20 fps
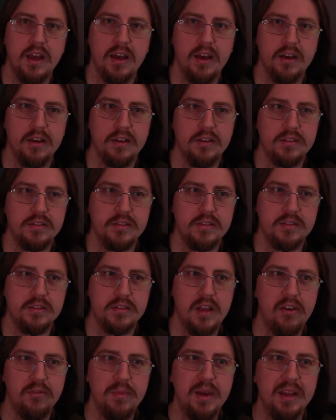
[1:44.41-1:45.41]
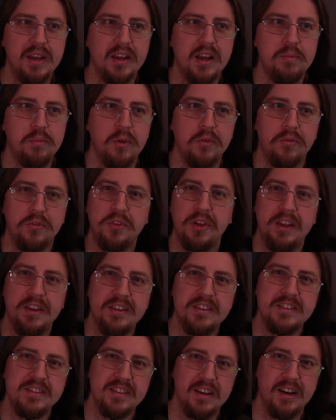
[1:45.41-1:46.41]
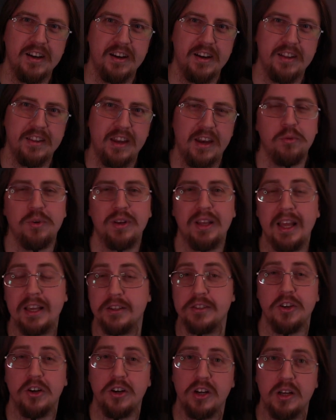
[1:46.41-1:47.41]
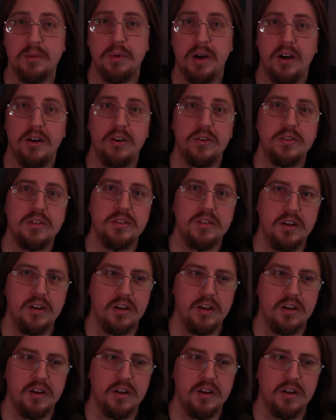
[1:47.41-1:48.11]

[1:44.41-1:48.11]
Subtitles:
and I've made a couple of things that I would like to talk about,